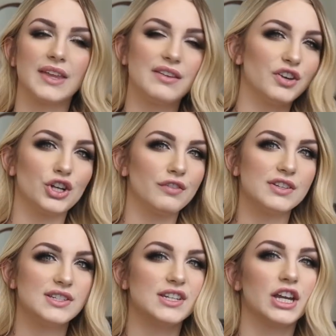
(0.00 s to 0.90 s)
if you're
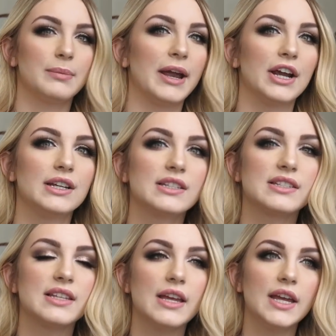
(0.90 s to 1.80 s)
nervous to tell your
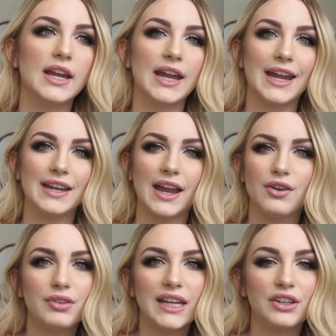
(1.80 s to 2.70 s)
parents. And I
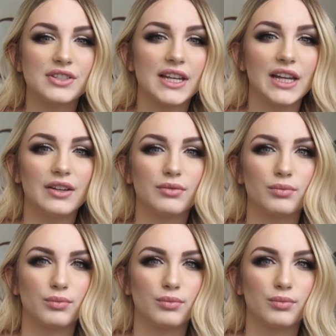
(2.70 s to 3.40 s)
don't think there's any